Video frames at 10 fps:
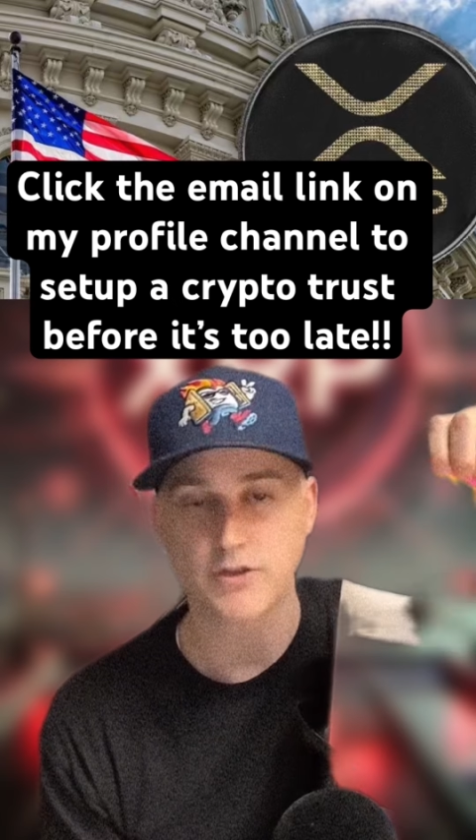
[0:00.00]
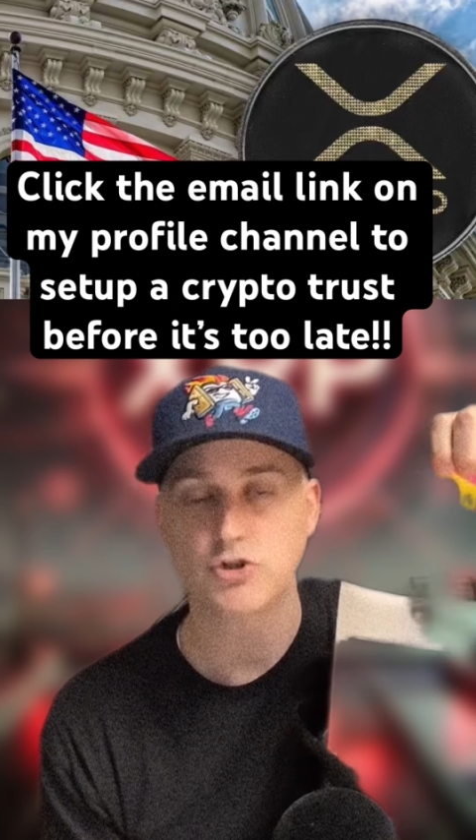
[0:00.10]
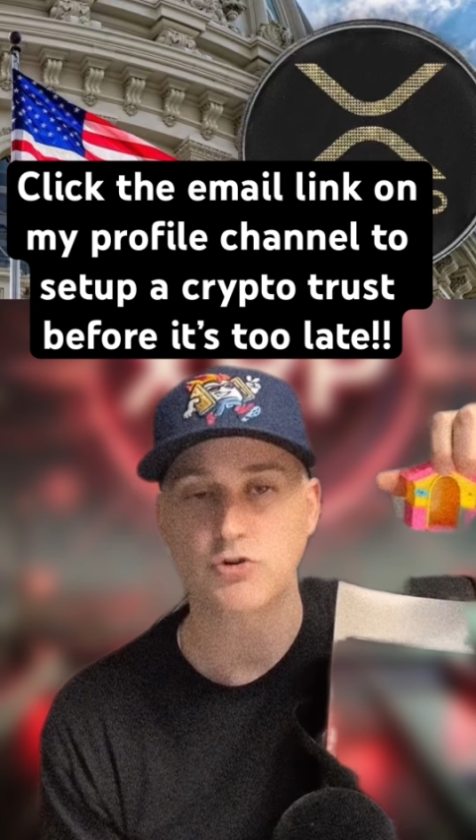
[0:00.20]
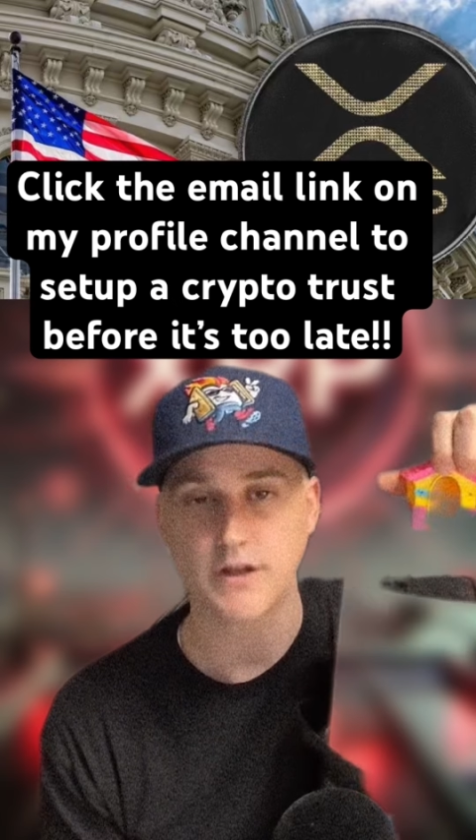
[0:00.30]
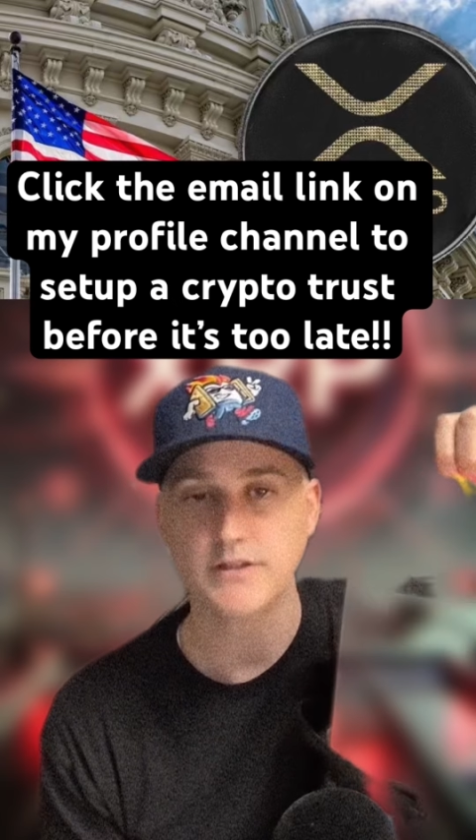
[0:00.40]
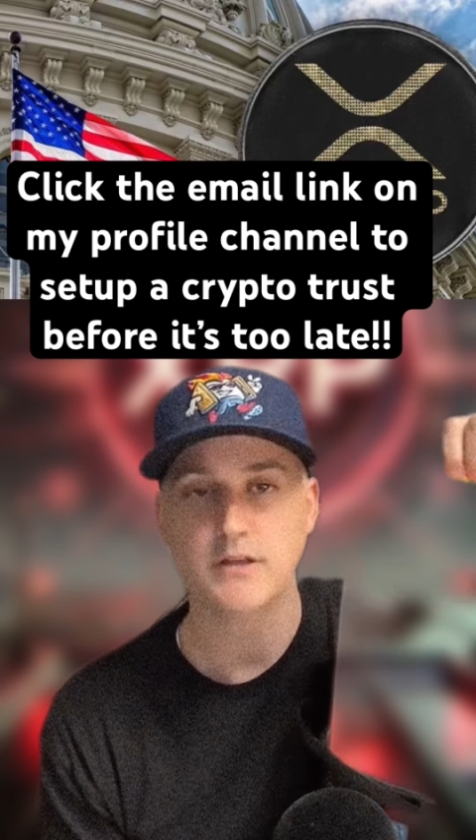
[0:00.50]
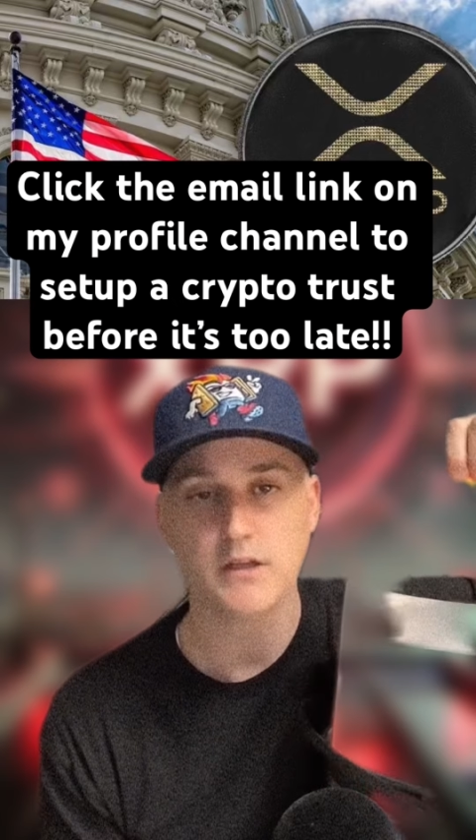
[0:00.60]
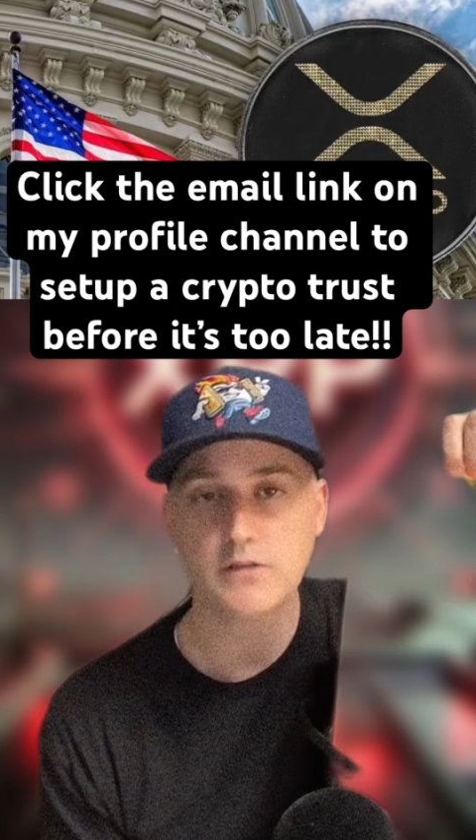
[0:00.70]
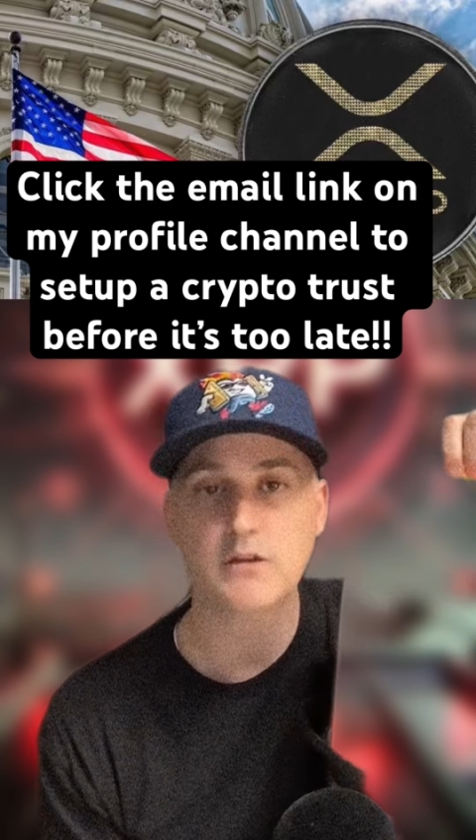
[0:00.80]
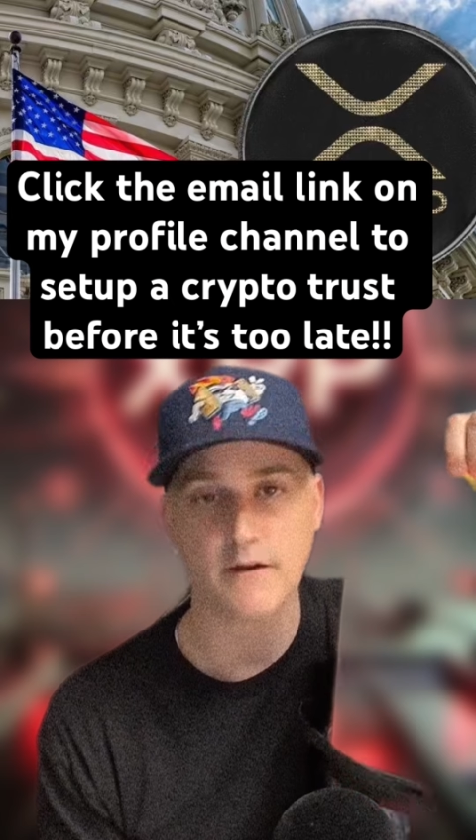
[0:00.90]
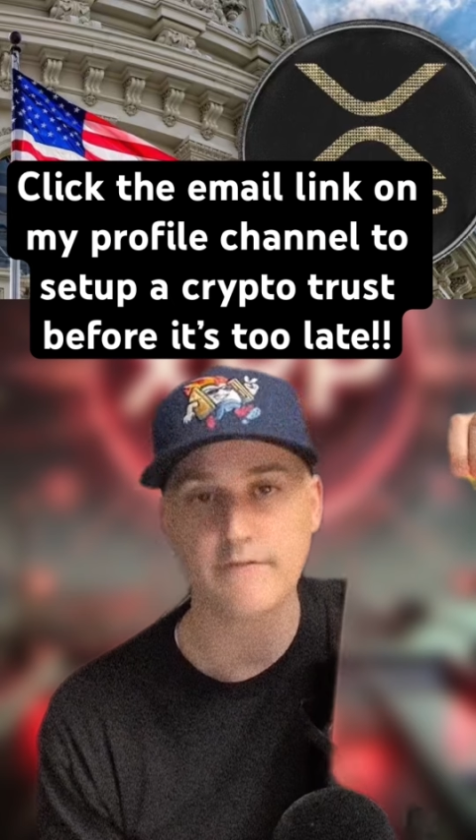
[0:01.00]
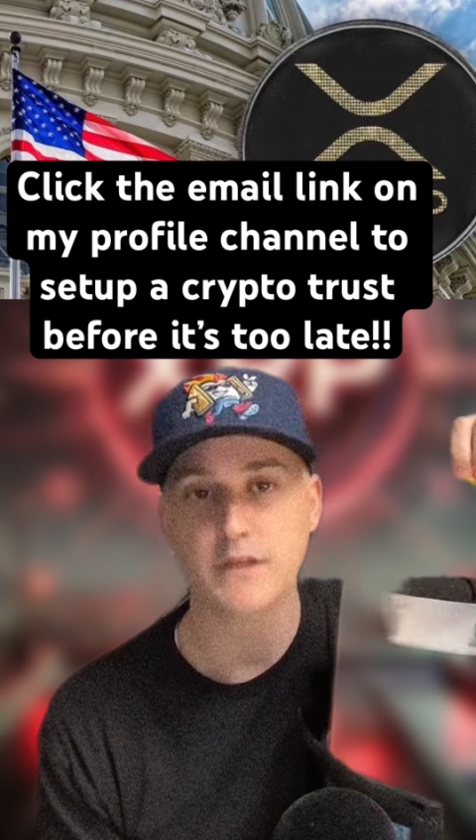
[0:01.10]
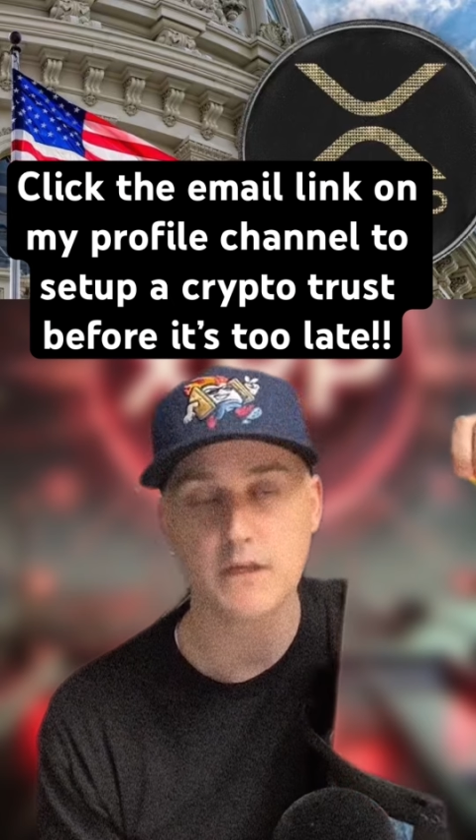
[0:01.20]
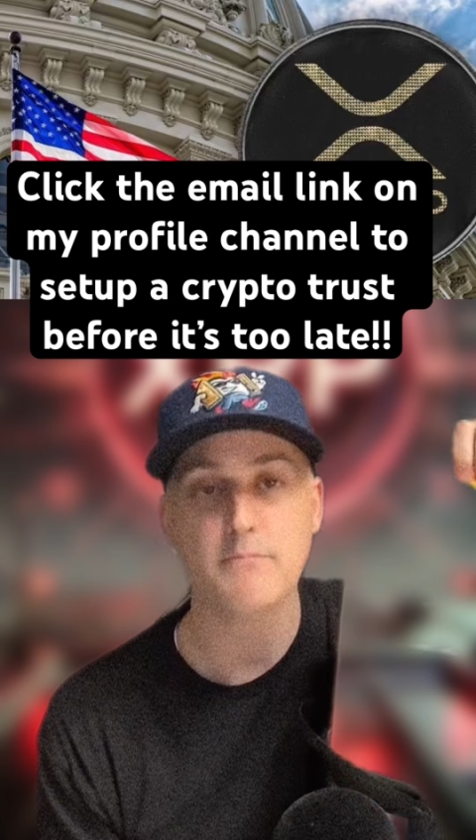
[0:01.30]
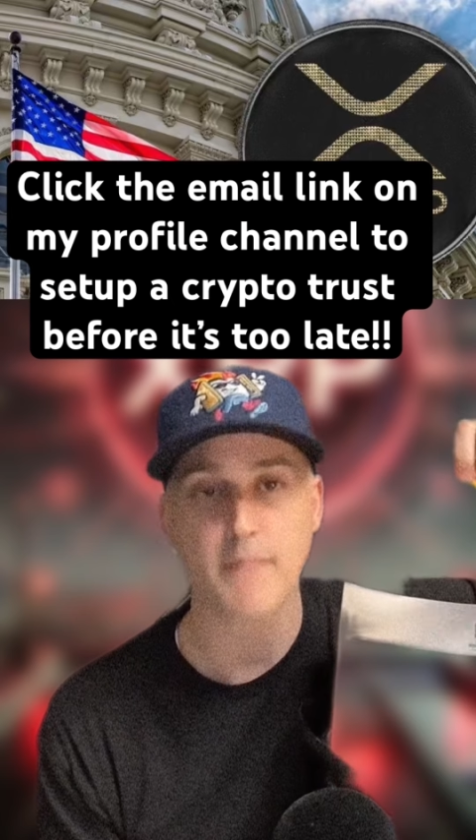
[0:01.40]
trustees of
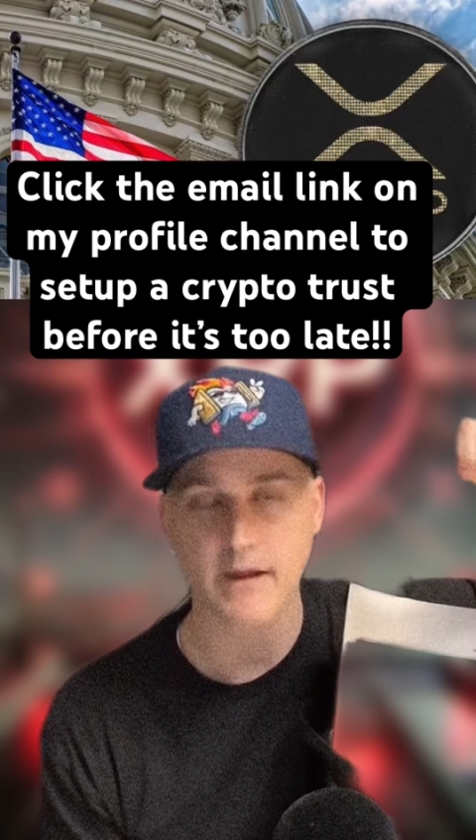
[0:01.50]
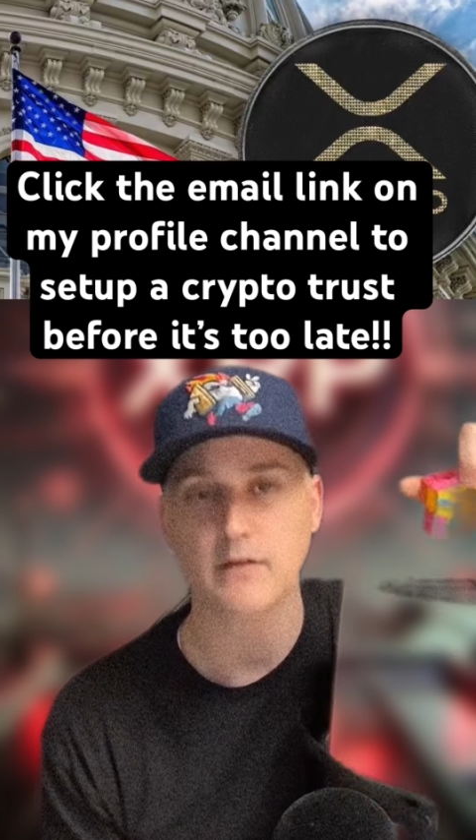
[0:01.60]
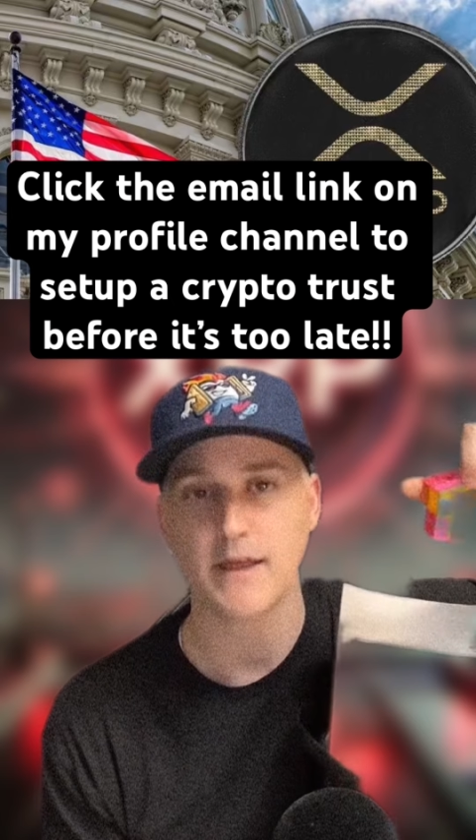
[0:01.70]
the Michael